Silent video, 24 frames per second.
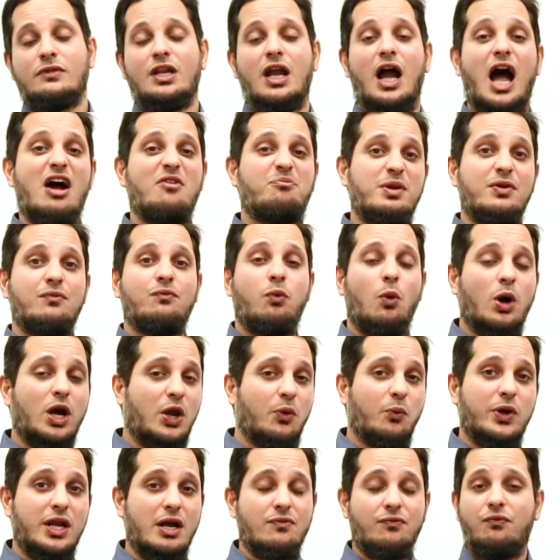I've been
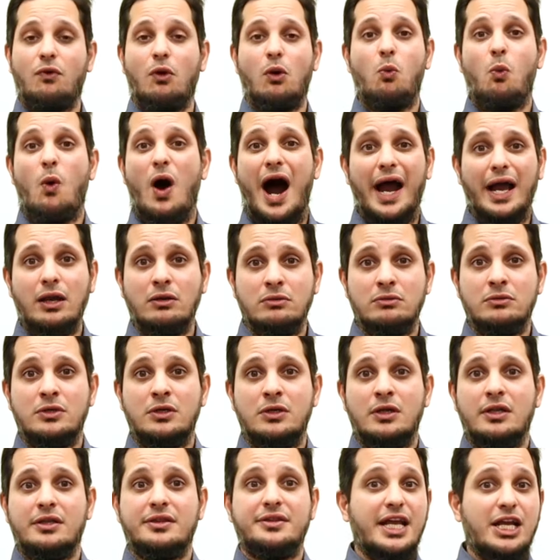working with them for a while.
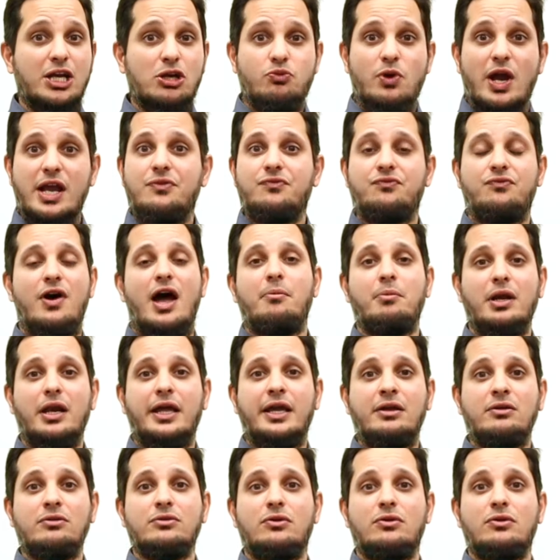They're a great family,